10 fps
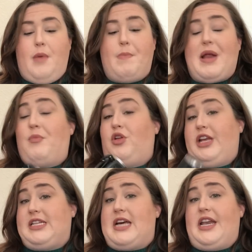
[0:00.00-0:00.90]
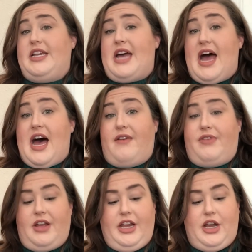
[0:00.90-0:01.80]
But I'm really excited to
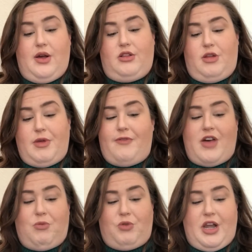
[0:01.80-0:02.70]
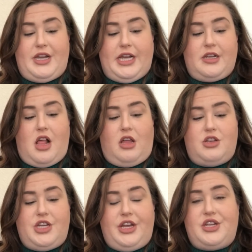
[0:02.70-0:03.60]
have, you know, a little bit of upgraded
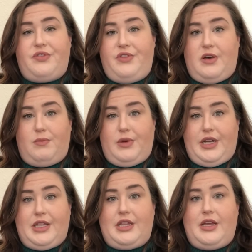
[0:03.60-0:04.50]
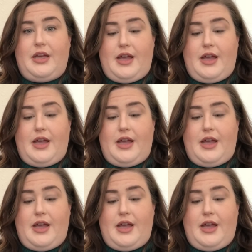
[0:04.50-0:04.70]
technology to film with.